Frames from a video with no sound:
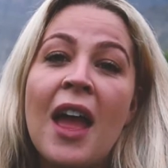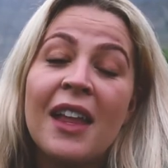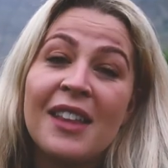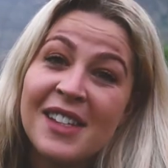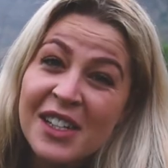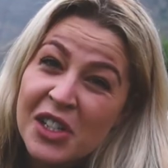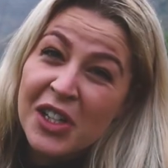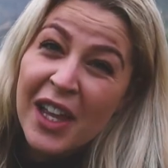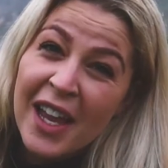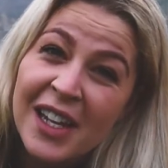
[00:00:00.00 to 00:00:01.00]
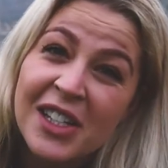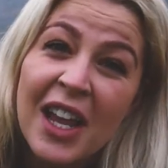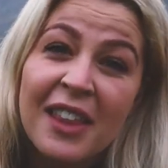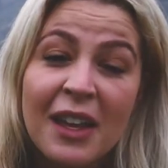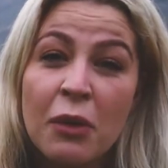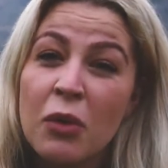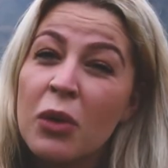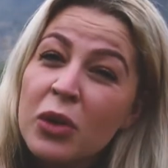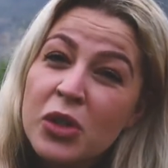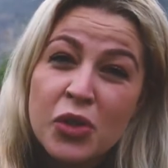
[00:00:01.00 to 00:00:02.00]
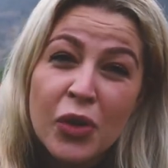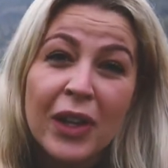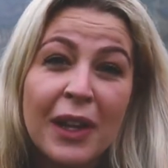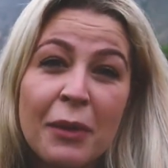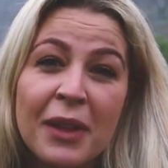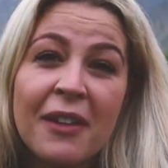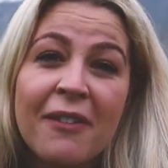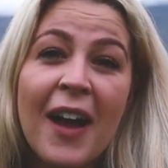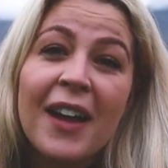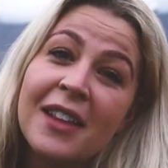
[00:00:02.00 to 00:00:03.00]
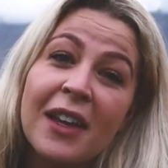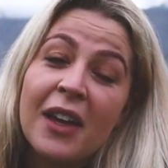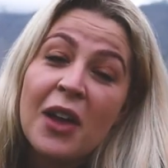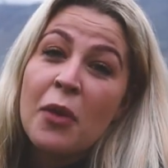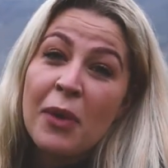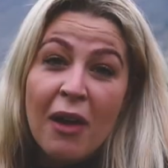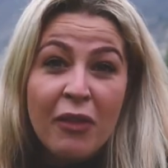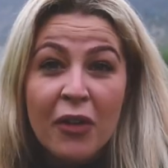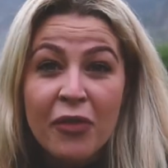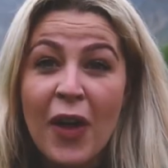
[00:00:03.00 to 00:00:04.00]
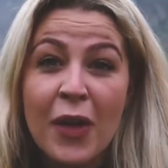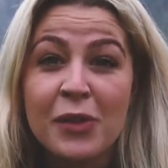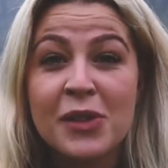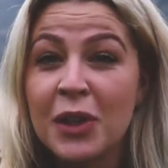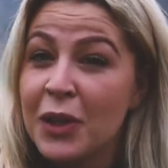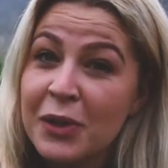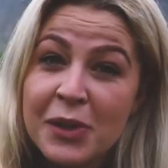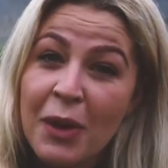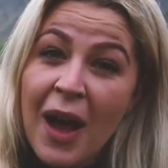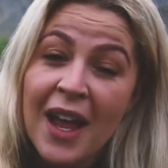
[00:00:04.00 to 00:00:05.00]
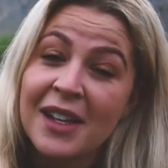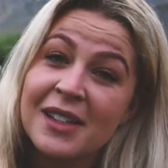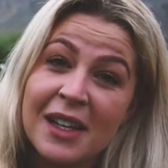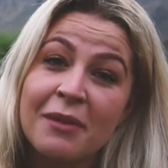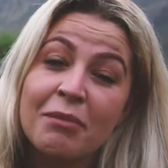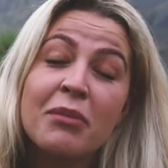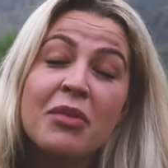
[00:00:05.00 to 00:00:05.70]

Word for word: In the digital age, I think we're all struggling with the fact that we have our phones glued to our hands at